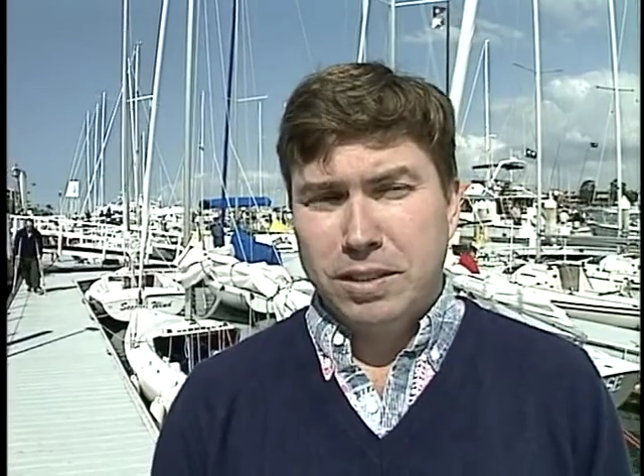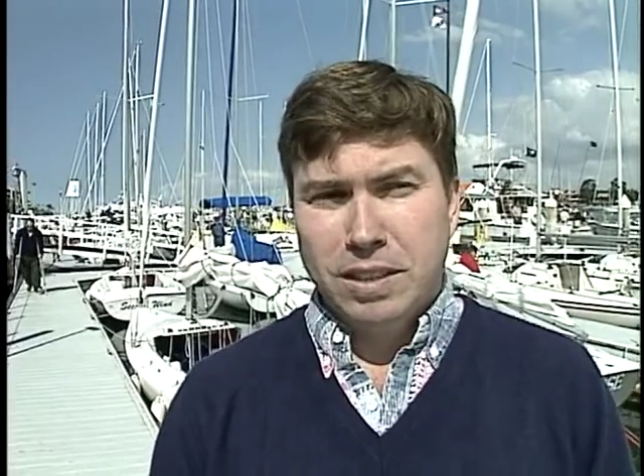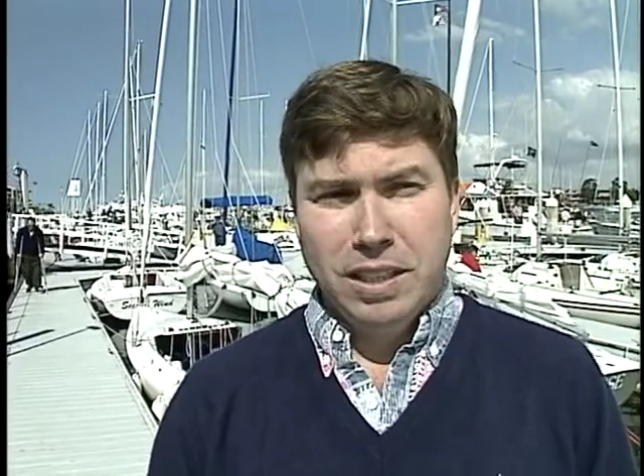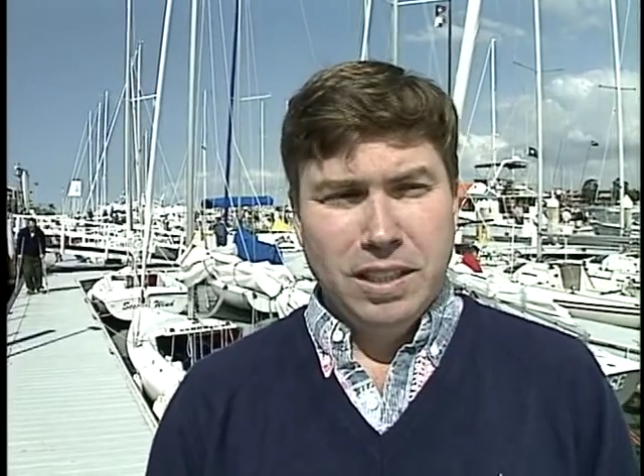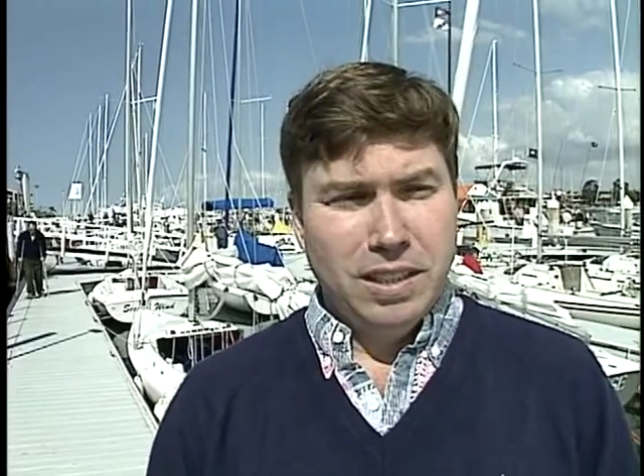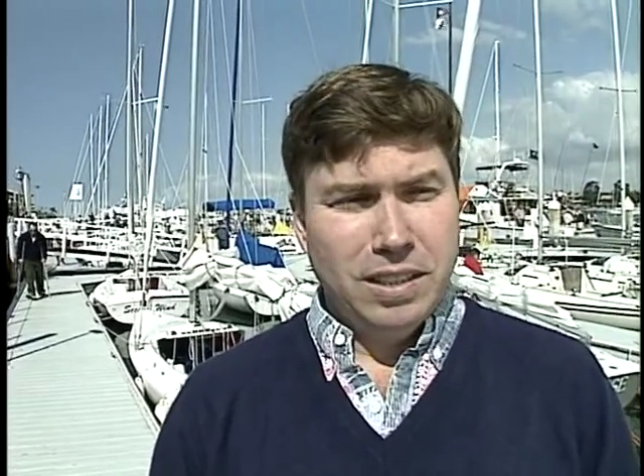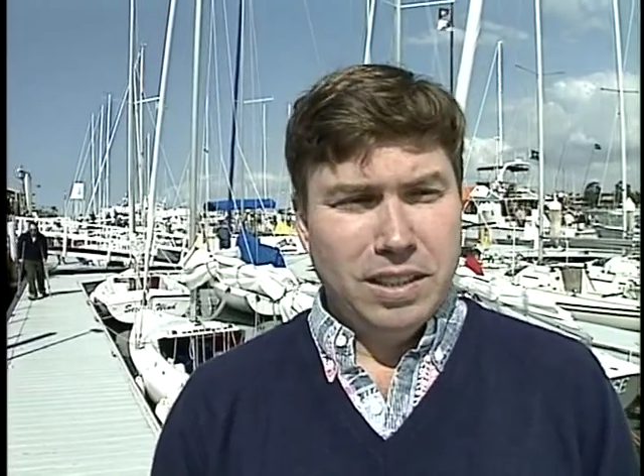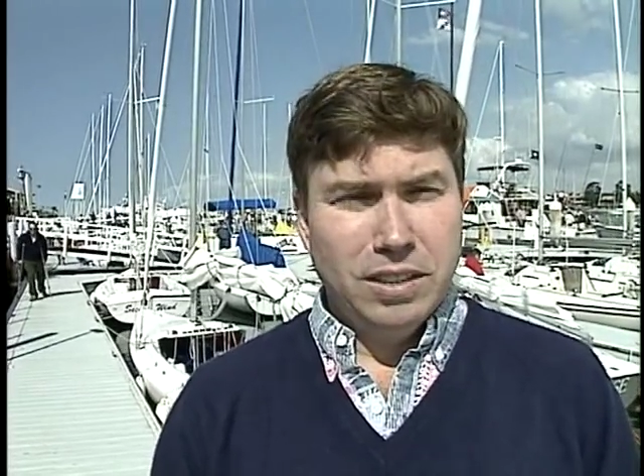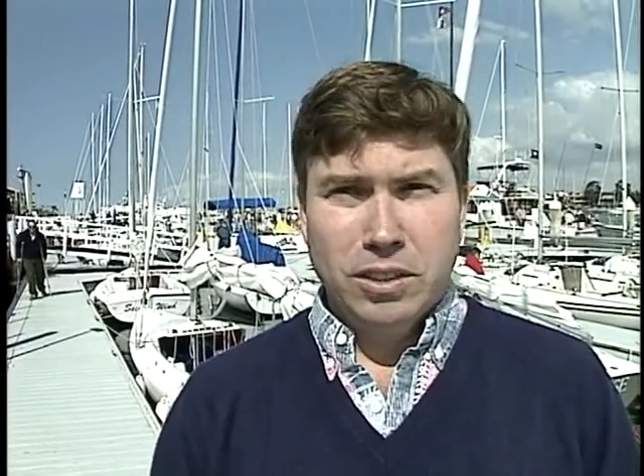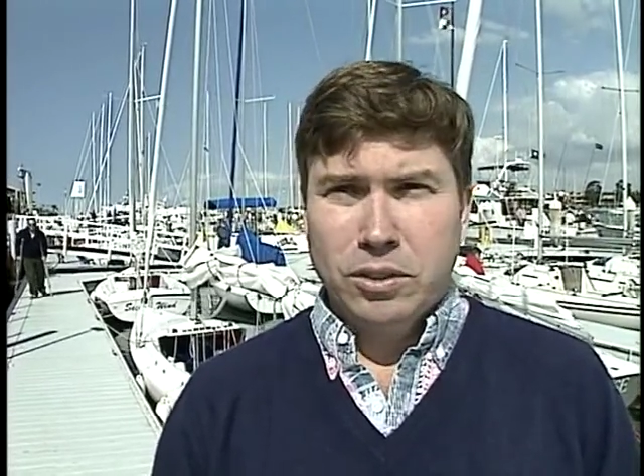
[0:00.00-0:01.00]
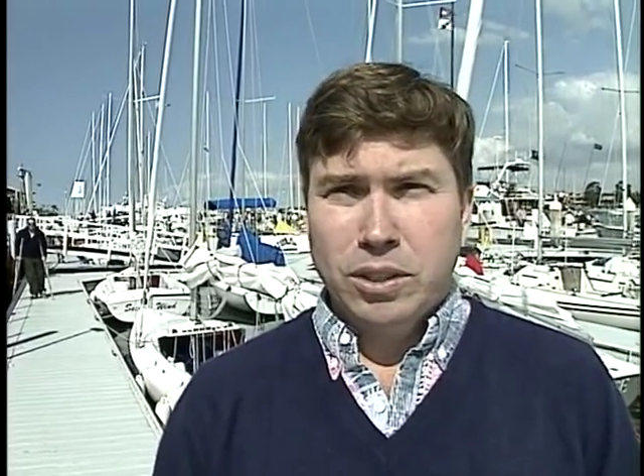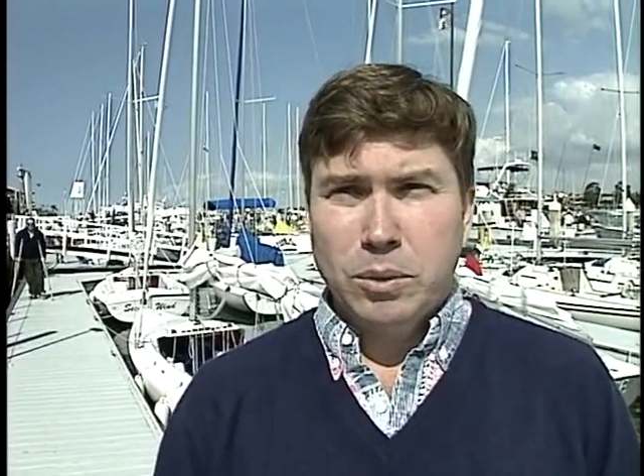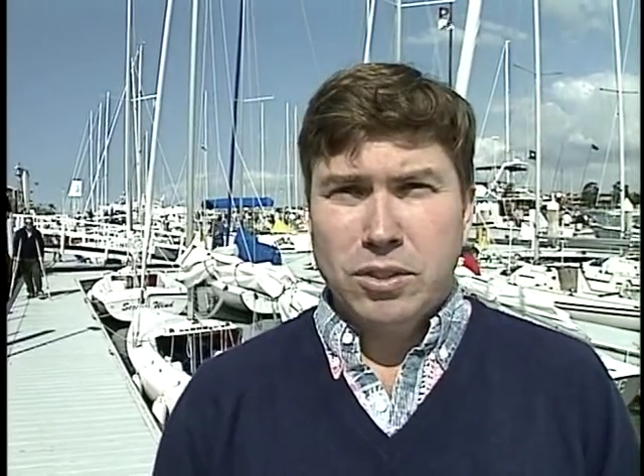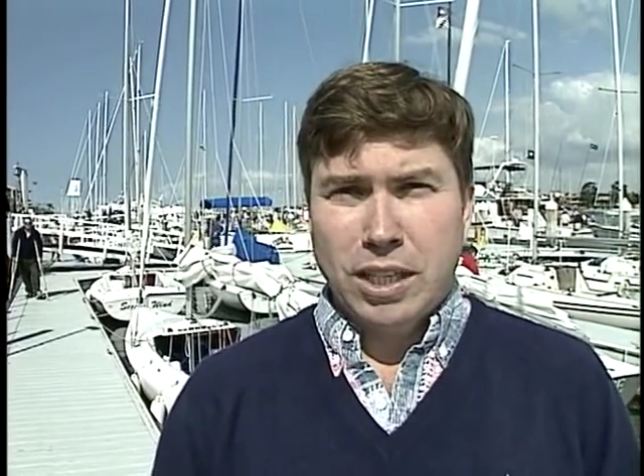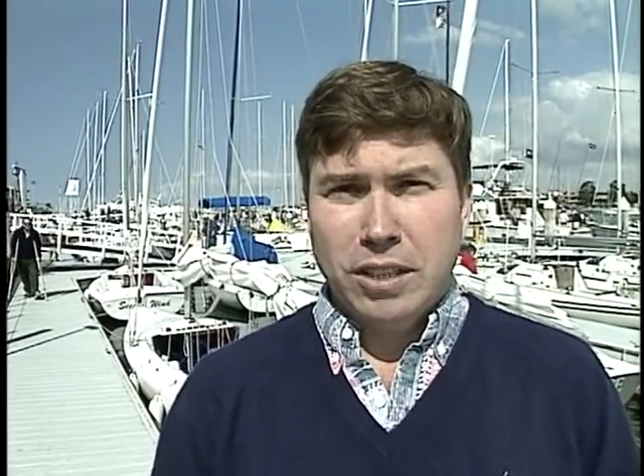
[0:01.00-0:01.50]
that that literally
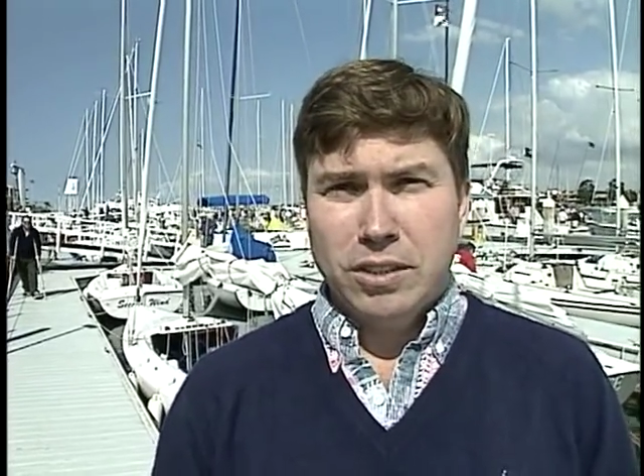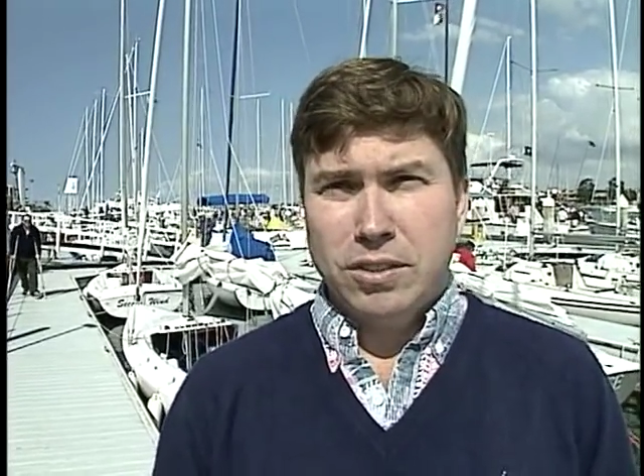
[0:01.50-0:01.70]
would sail